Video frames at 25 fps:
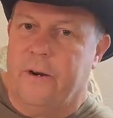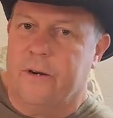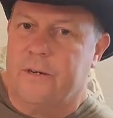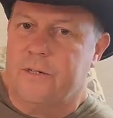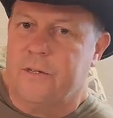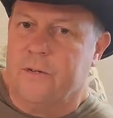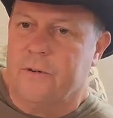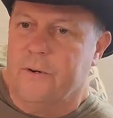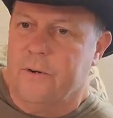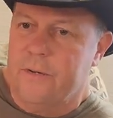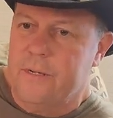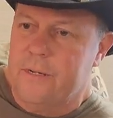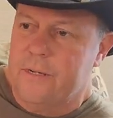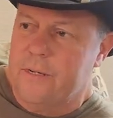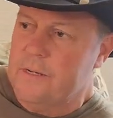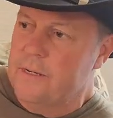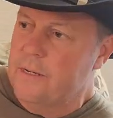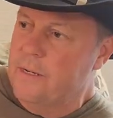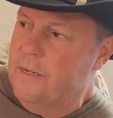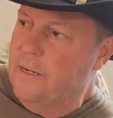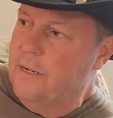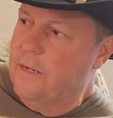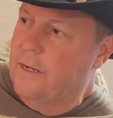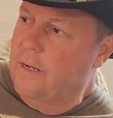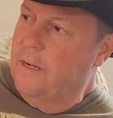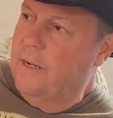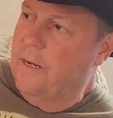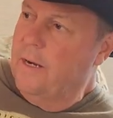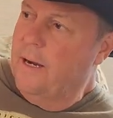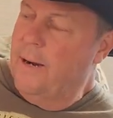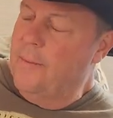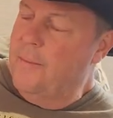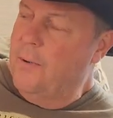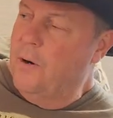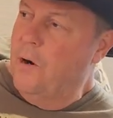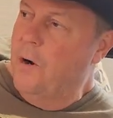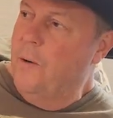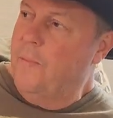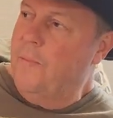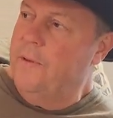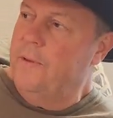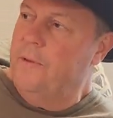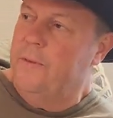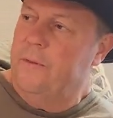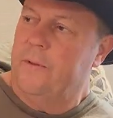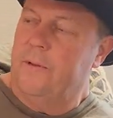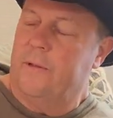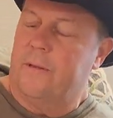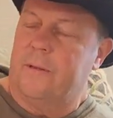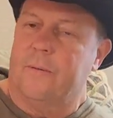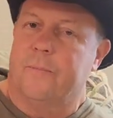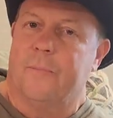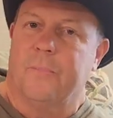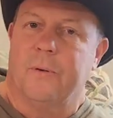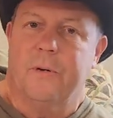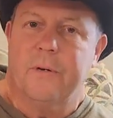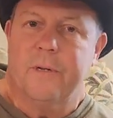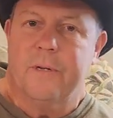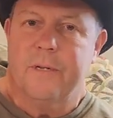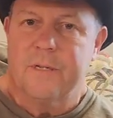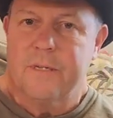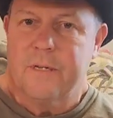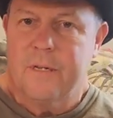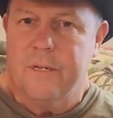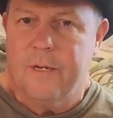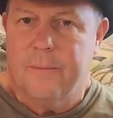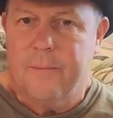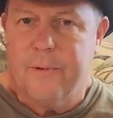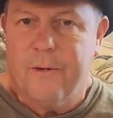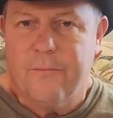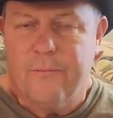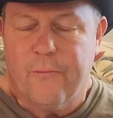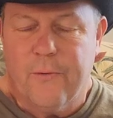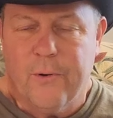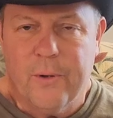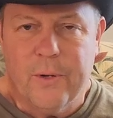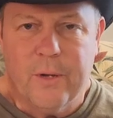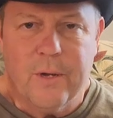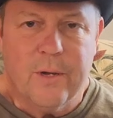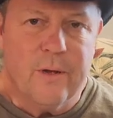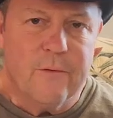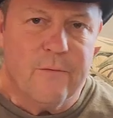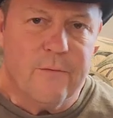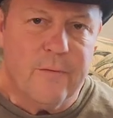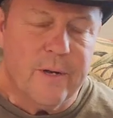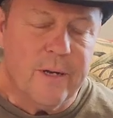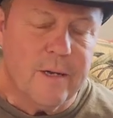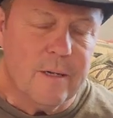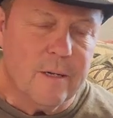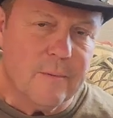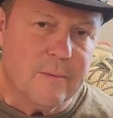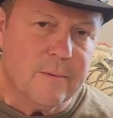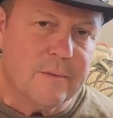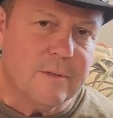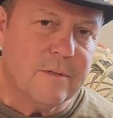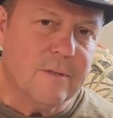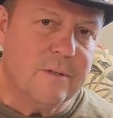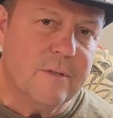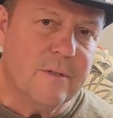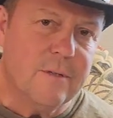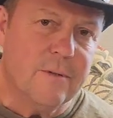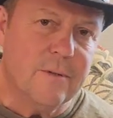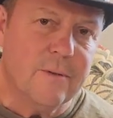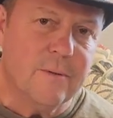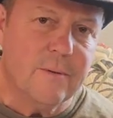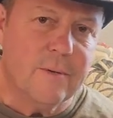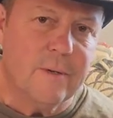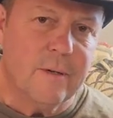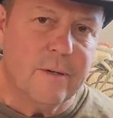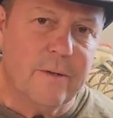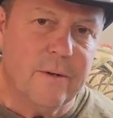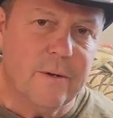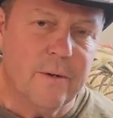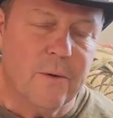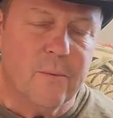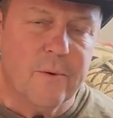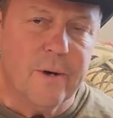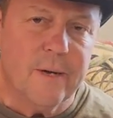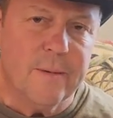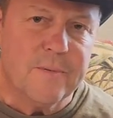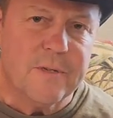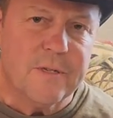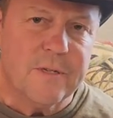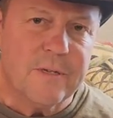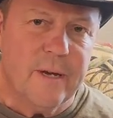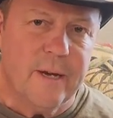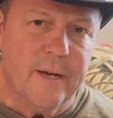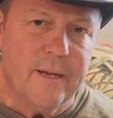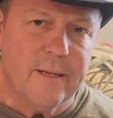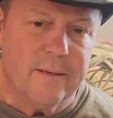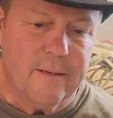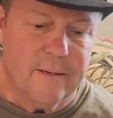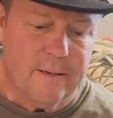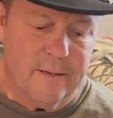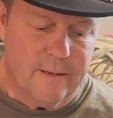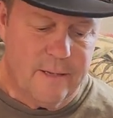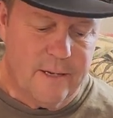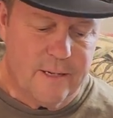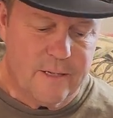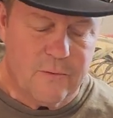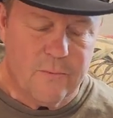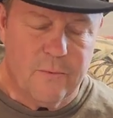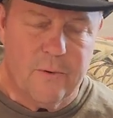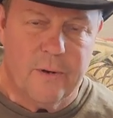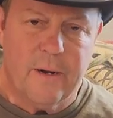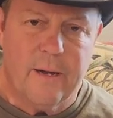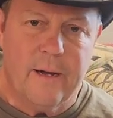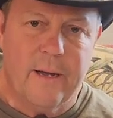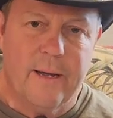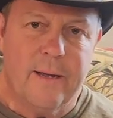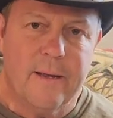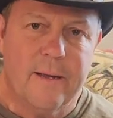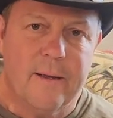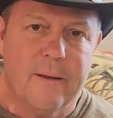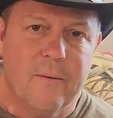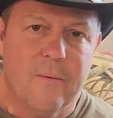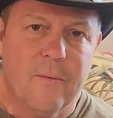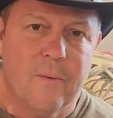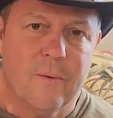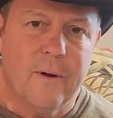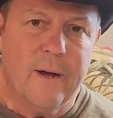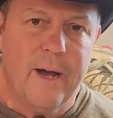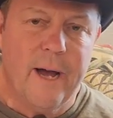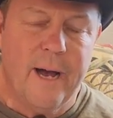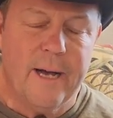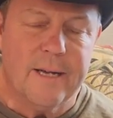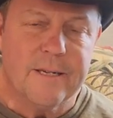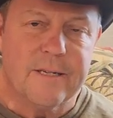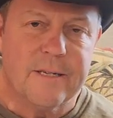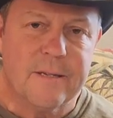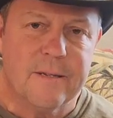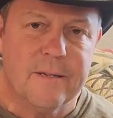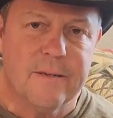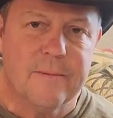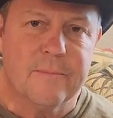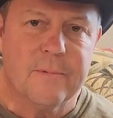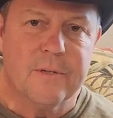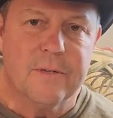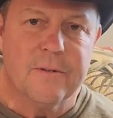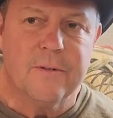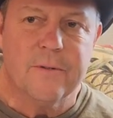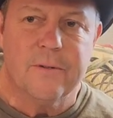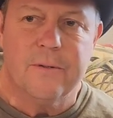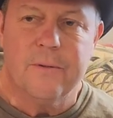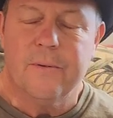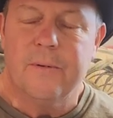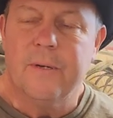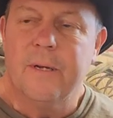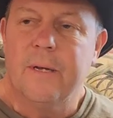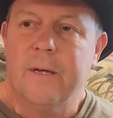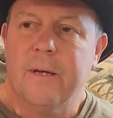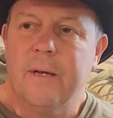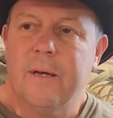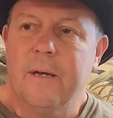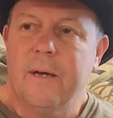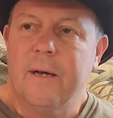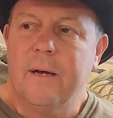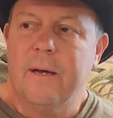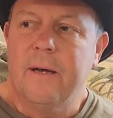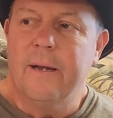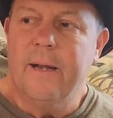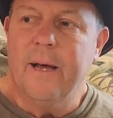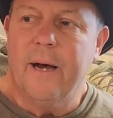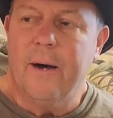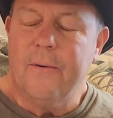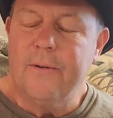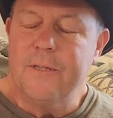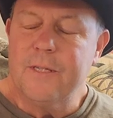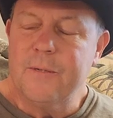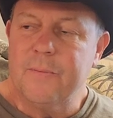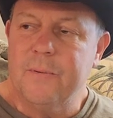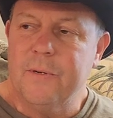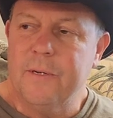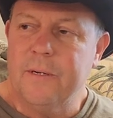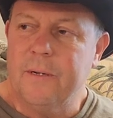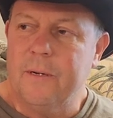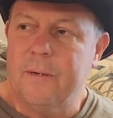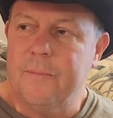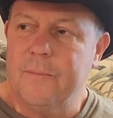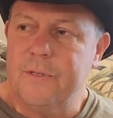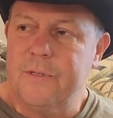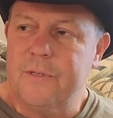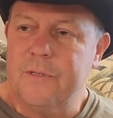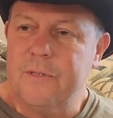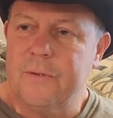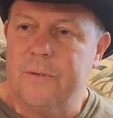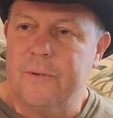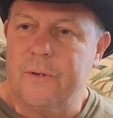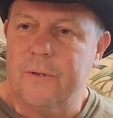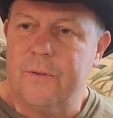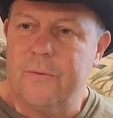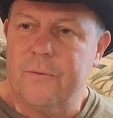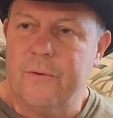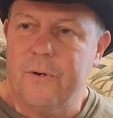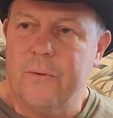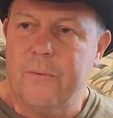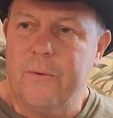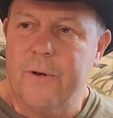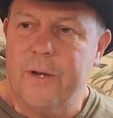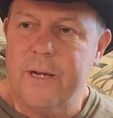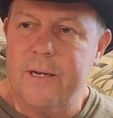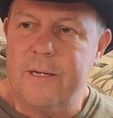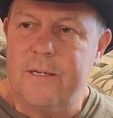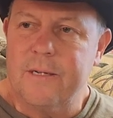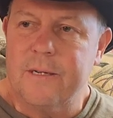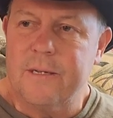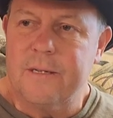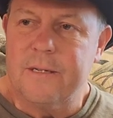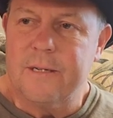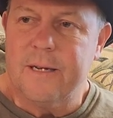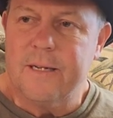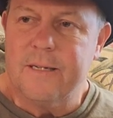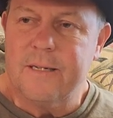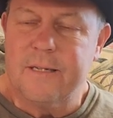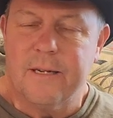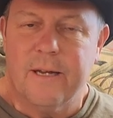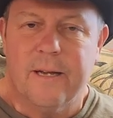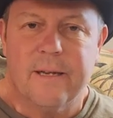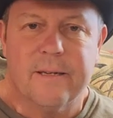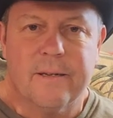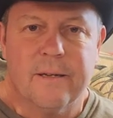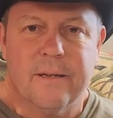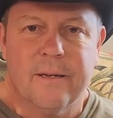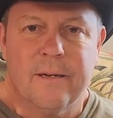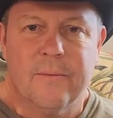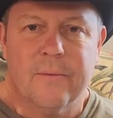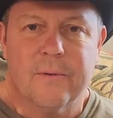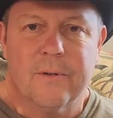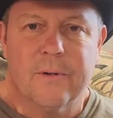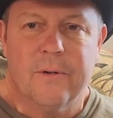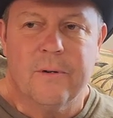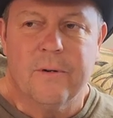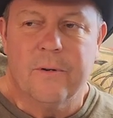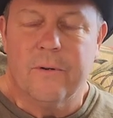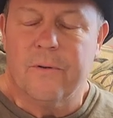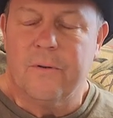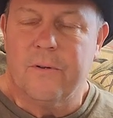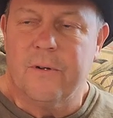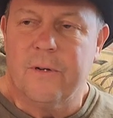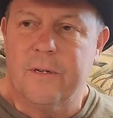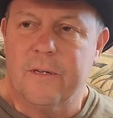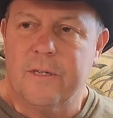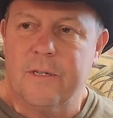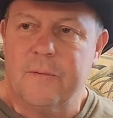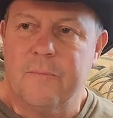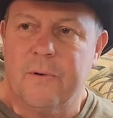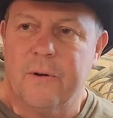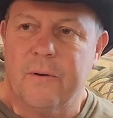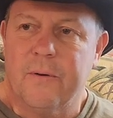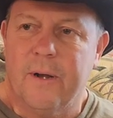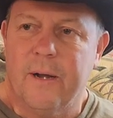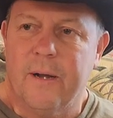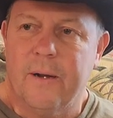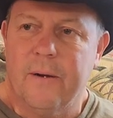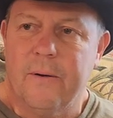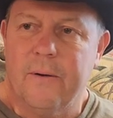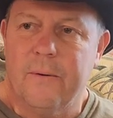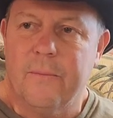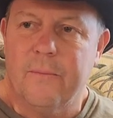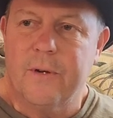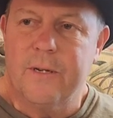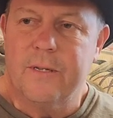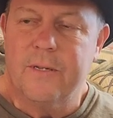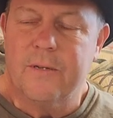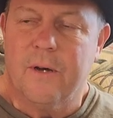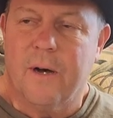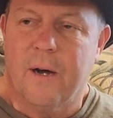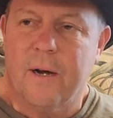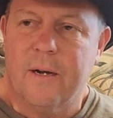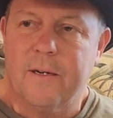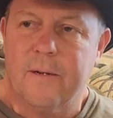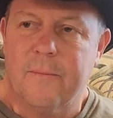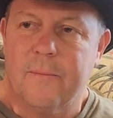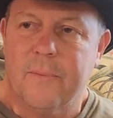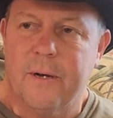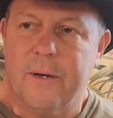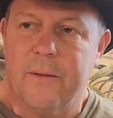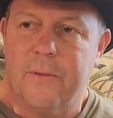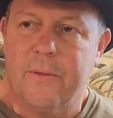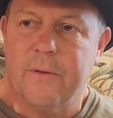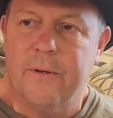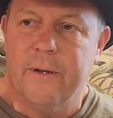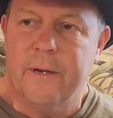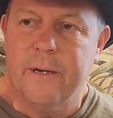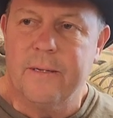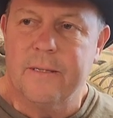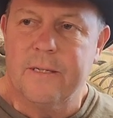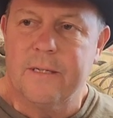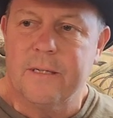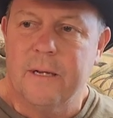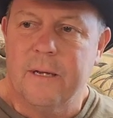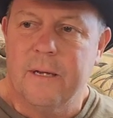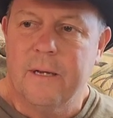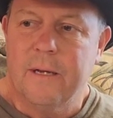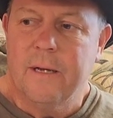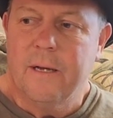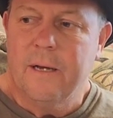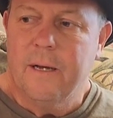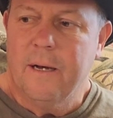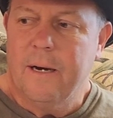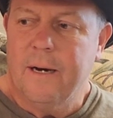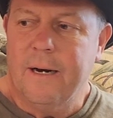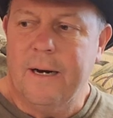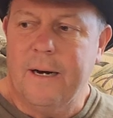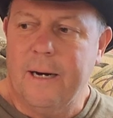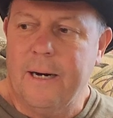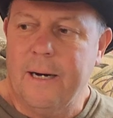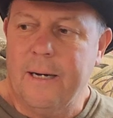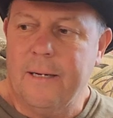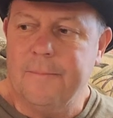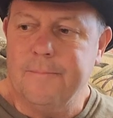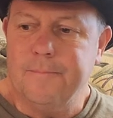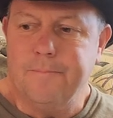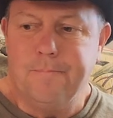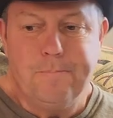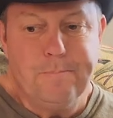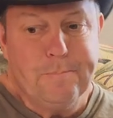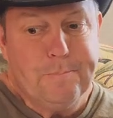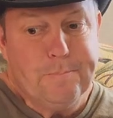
Our Choice. I'm hoping that the book is going to be freely available to you on their website. Uh, that's what I asked them to do. Now, it's been almost two or three weeks since I sat down with Colonel Douglas Macgregor and we talked about things. Uh,